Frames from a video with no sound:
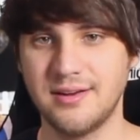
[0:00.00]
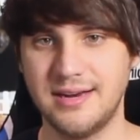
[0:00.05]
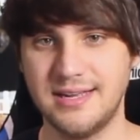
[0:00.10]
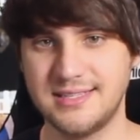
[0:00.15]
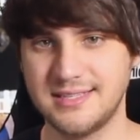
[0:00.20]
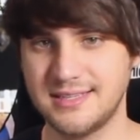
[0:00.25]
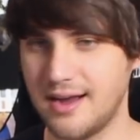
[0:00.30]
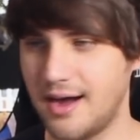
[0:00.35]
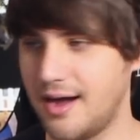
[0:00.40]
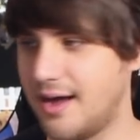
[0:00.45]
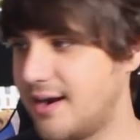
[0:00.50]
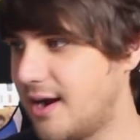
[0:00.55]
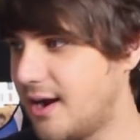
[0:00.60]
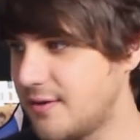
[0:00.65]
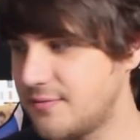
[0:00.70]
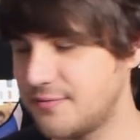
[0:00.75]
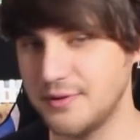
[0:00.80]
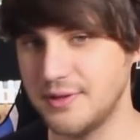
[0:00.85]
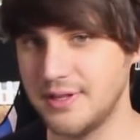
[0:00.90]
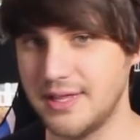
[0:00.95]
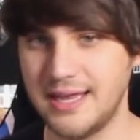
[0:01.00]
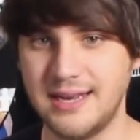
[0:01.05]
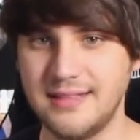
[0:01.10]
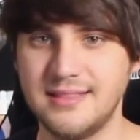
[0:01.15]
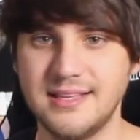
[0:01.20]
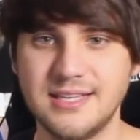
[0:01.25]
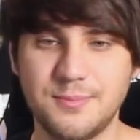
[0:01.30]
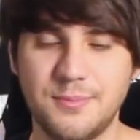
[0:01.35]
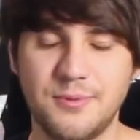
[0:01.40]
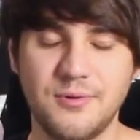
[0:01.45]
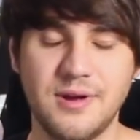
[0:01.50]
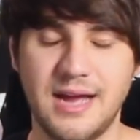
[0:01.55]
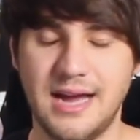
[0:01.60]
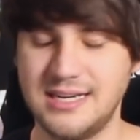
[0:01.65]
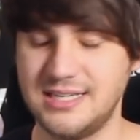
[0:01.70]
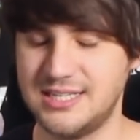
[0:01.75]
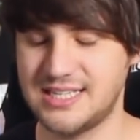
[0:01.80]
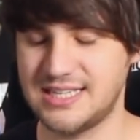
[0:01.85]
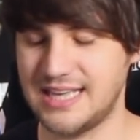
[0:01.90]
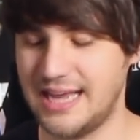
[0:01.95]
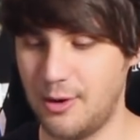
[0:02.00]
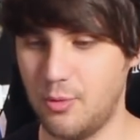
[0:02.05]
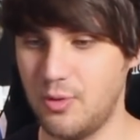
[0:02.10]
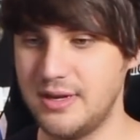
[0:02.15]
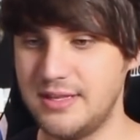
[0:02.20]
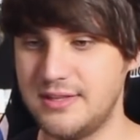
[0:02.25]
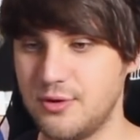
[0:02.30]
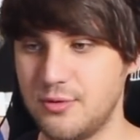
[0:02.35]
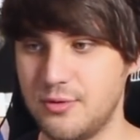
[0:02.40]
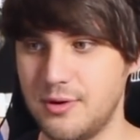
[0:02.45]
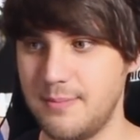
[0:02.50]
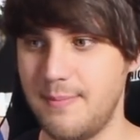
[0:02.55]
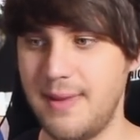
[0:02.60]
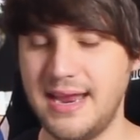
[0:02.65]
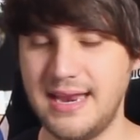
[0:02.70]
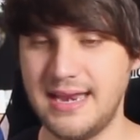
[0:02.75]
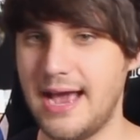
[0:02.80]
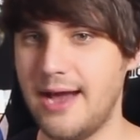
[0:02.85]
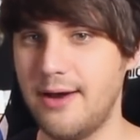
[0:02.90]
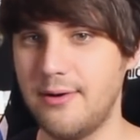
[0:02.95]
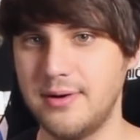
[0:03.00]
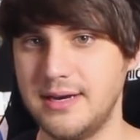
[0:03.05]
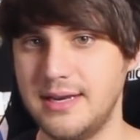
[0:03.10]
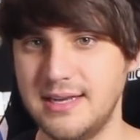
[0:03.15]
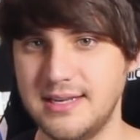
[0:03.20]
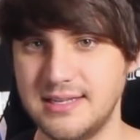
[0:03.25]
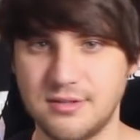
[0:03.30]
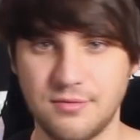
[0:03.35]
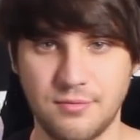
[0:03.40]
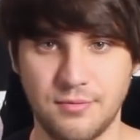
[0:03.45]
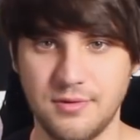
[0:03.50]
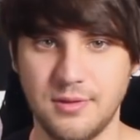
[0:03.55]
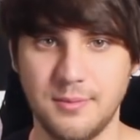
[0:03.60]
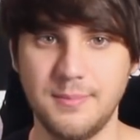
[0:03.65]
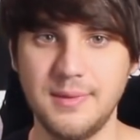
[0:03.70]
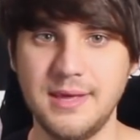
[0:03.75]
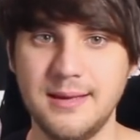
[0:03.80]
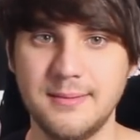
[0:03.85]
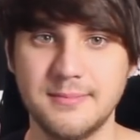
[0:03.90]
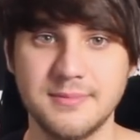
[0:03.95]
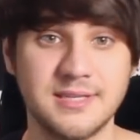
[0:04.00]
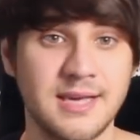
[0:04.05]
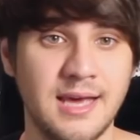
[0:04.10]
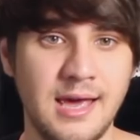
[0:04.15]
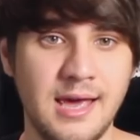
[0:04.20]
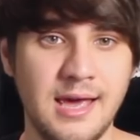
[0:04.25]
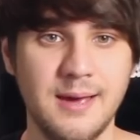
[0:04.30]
It's god awful, and at this point I want it to remain how it is for the memes.